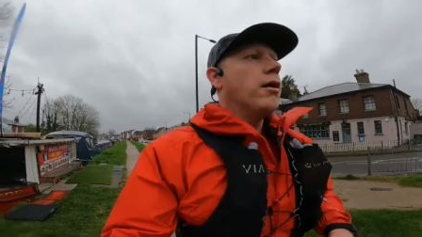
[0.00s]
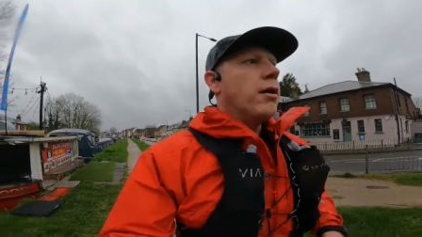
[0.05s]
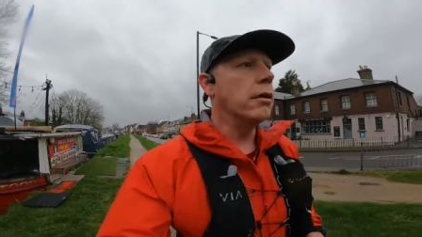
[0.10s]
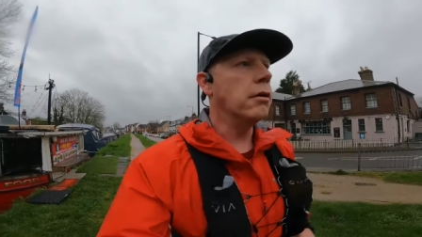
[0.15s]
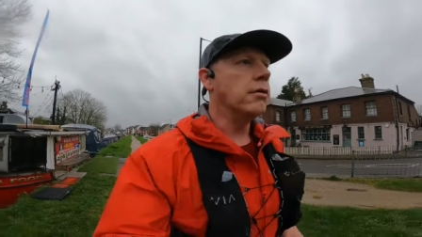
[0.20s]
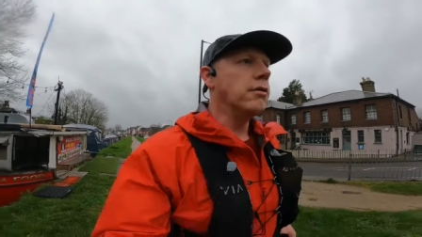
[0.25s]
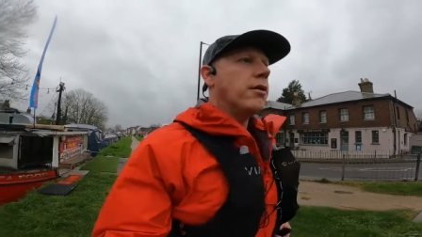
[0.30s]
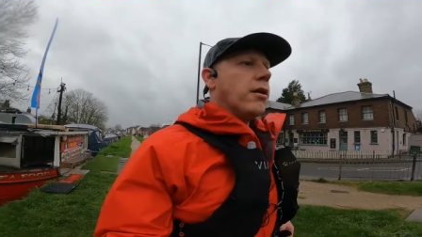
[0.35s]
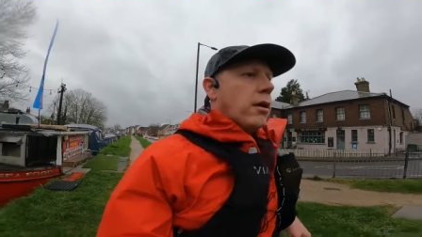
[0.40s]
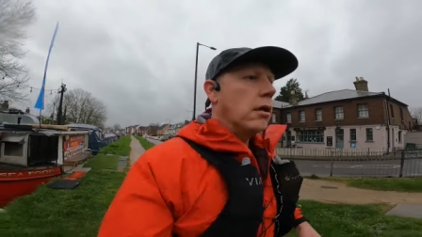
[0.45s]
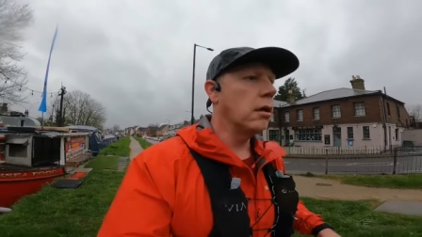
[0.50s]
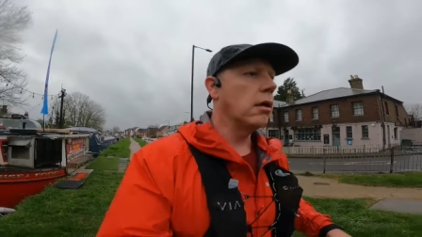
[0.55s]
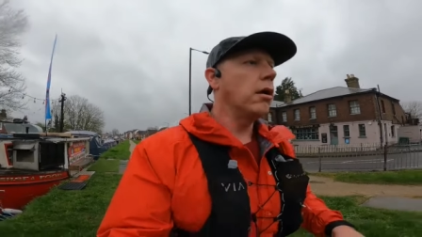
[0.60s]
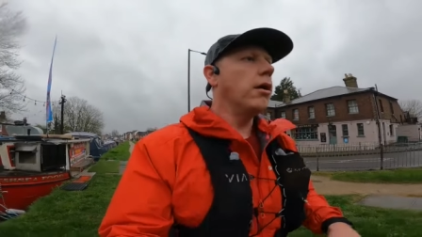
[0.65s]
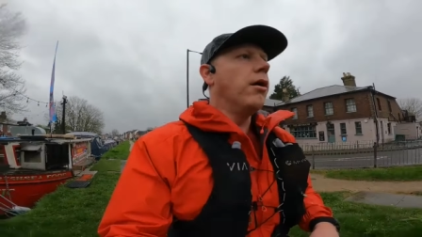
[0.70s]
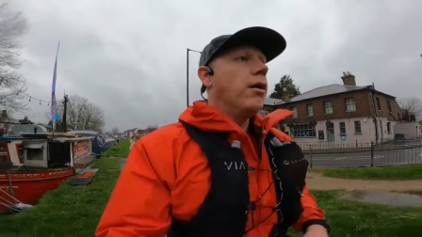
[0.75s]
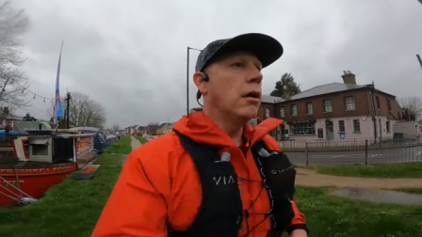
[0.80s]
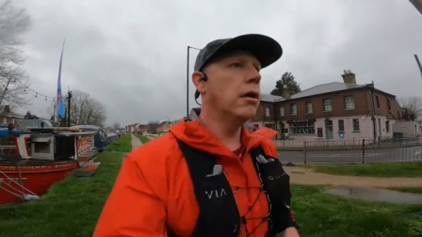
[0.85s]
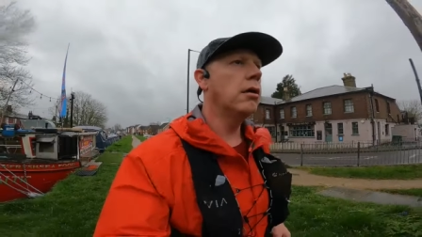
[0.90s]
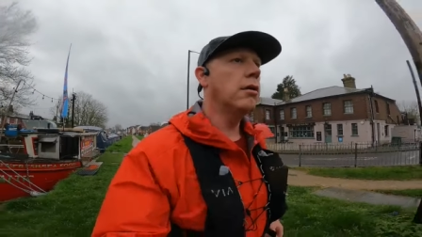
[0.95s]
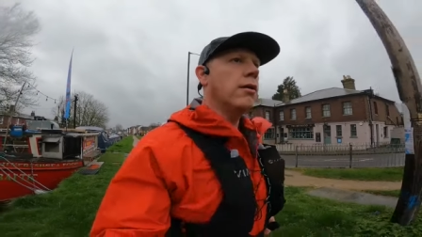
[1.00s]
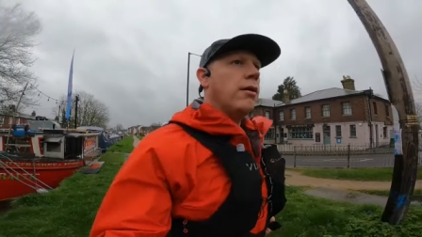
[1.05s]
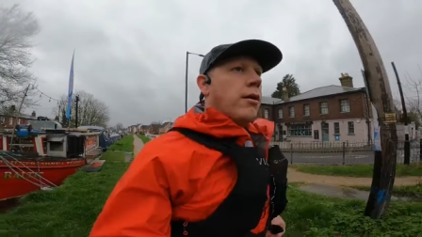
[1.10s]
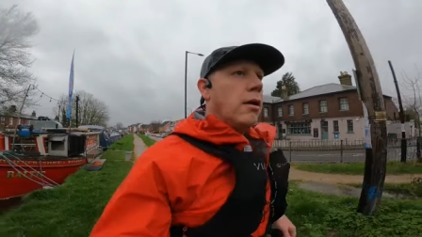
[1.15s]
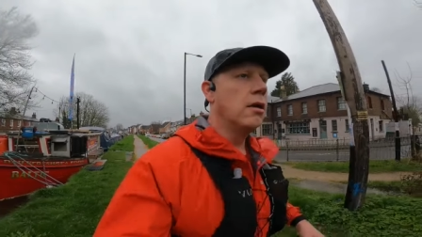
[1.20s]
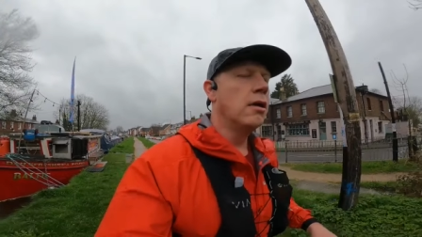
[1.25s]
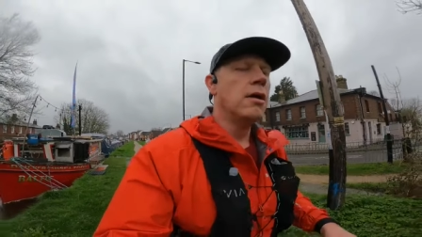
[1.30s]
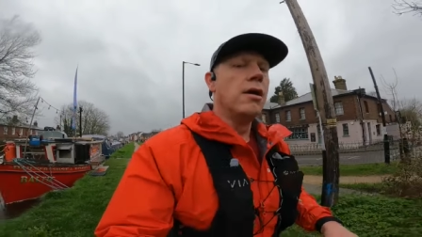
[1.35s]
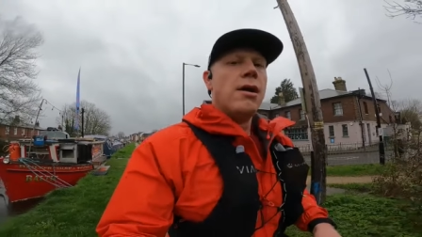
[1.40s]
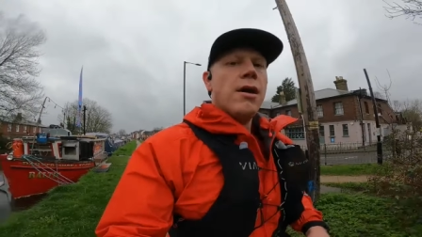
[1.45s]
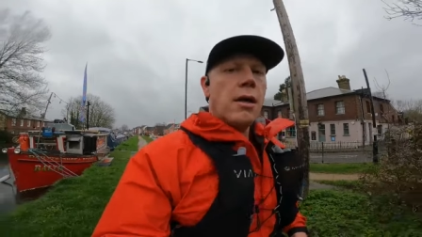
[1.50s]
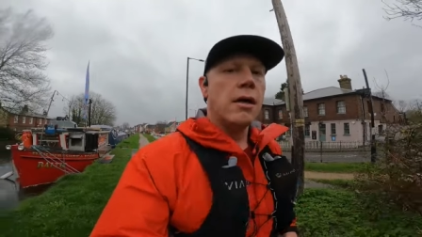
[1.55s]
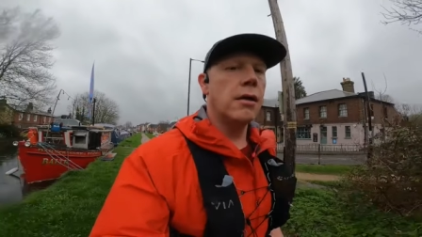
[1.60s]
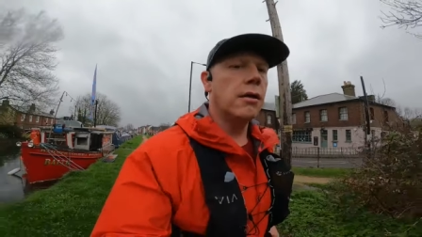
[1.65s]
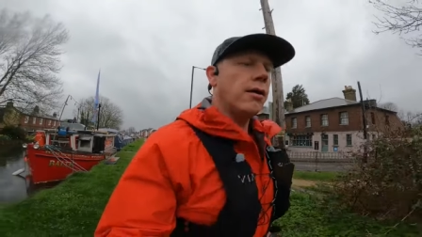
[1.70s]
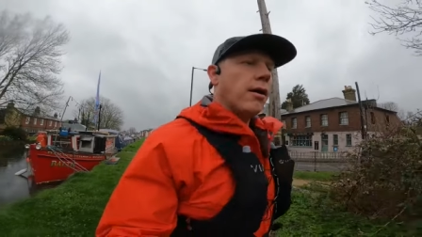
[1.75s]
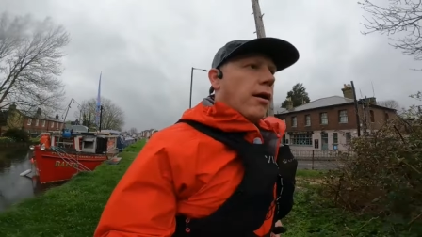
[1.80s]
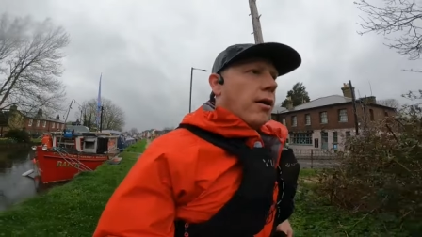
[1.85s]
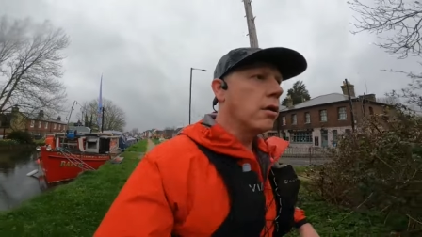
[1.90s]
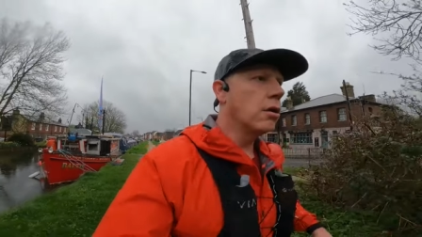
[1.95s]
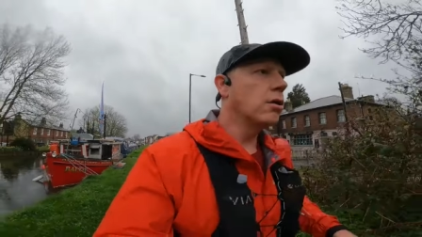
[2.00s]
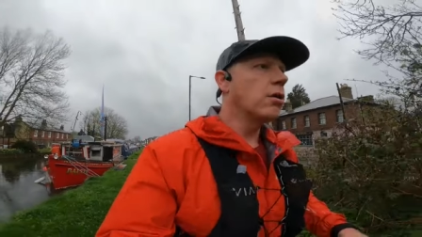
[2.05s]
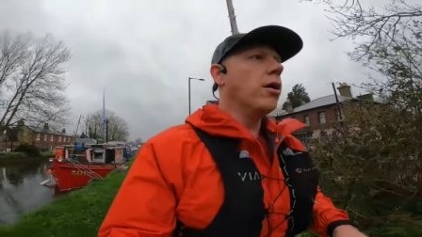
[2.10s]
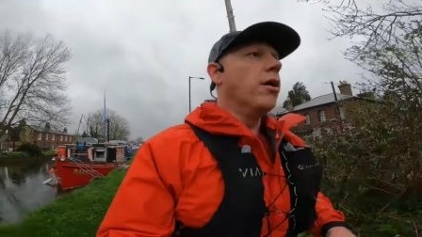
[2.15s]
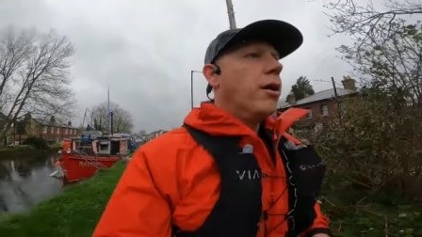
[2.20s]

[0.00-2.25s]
and uh, yeah,